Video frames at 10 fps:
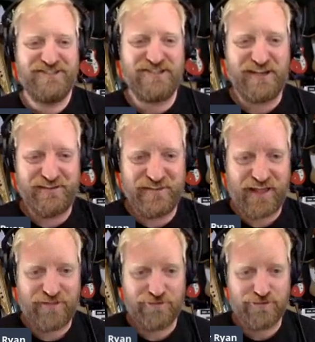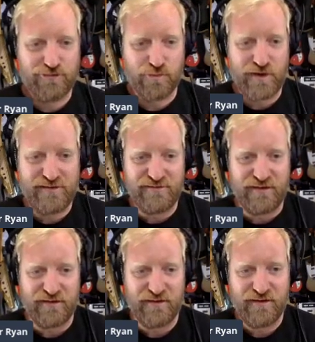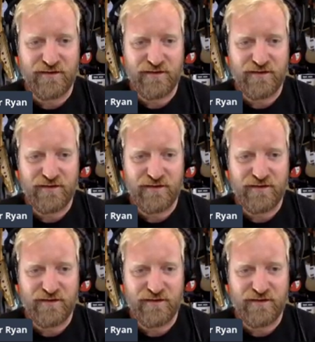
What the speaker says: Jeez, that looks crazy.